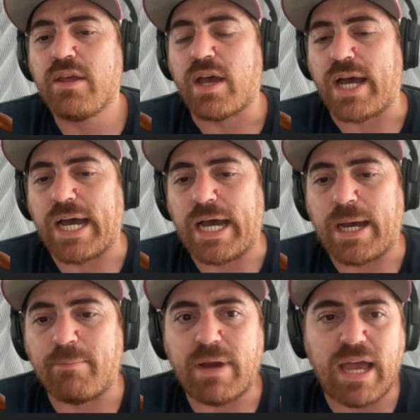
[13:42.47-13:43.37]

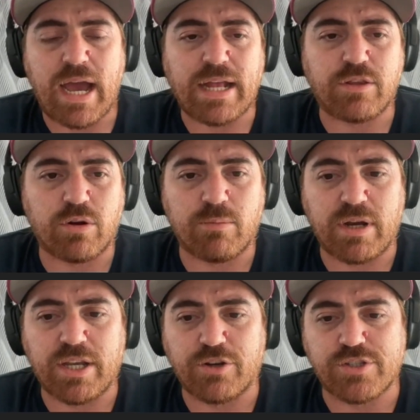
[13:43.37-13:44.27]
I'd throw him on
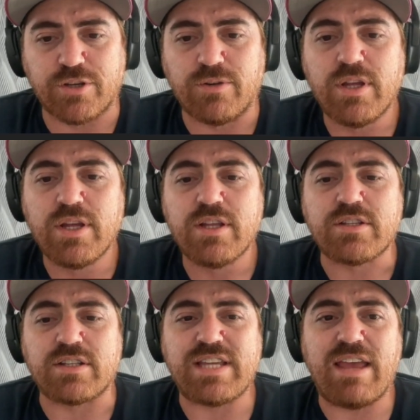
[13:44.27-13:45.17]
here too.
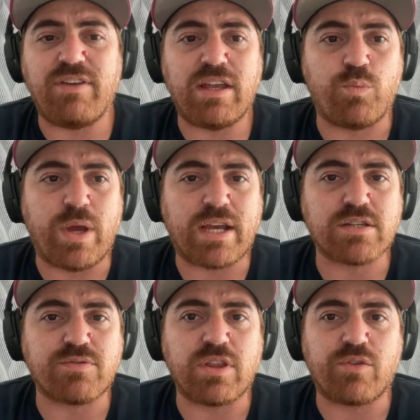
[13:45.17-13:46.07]
Dontayvion Wicks
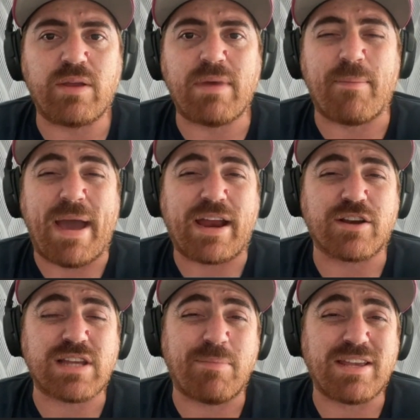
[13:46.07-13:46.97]
for the Green Bay
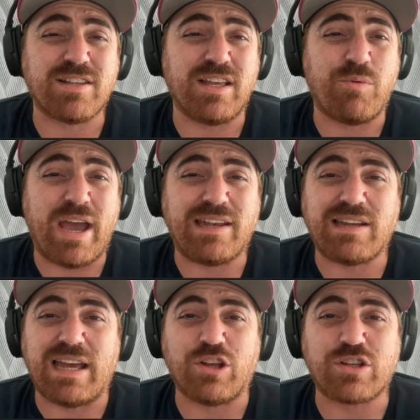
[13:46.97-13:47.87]
Packers. I
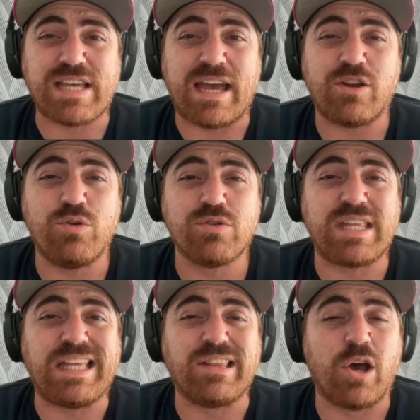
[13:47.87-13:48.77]
looked at who's
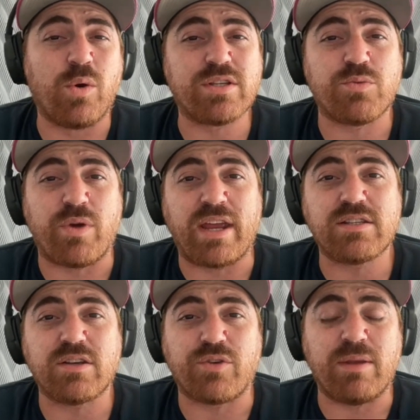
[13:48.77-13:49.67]
the lowest ranked
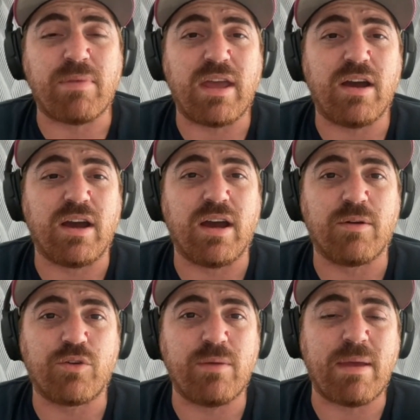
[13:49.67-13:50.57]
Green
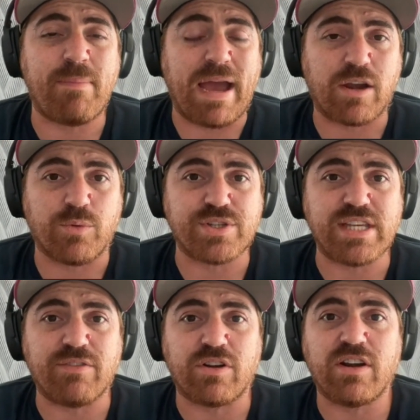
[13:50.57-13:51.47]
Bay Packer
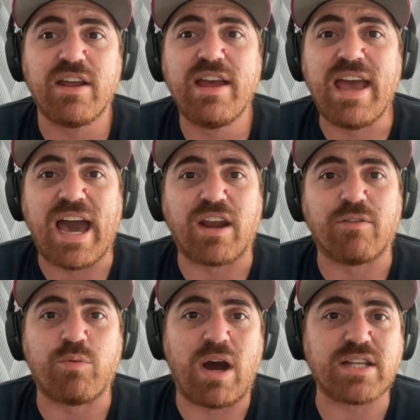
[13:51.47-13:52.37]
receiver out
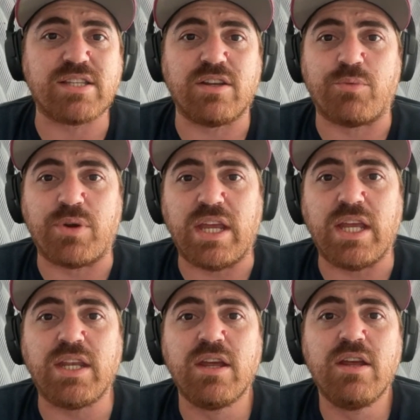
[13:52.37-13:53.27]
of Watson,
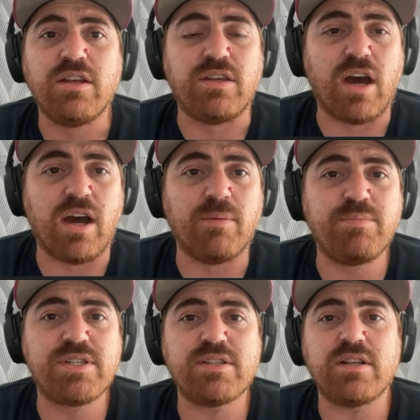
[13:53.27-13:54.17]
Reed,
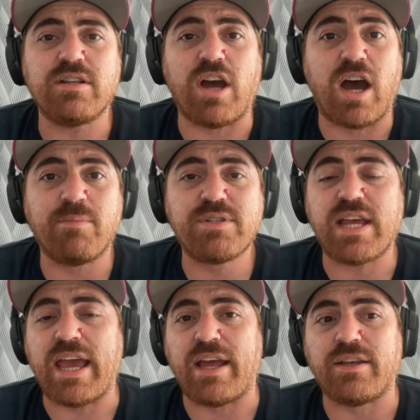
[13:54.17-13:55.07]
Dobbs,
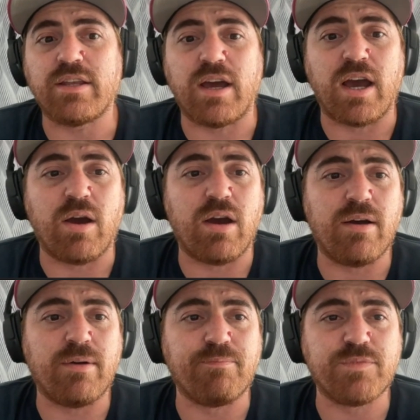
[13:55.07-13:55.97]
and
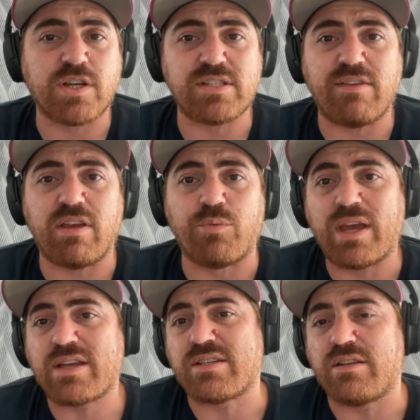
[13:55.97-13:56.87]
Dontayvion
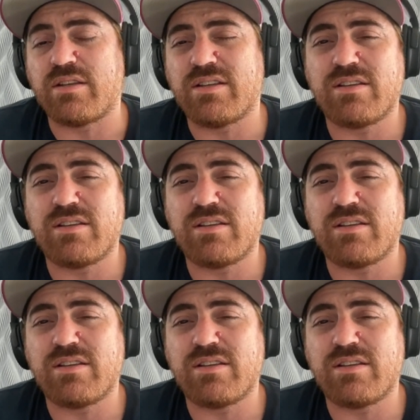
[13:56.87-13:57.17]
Wicks, and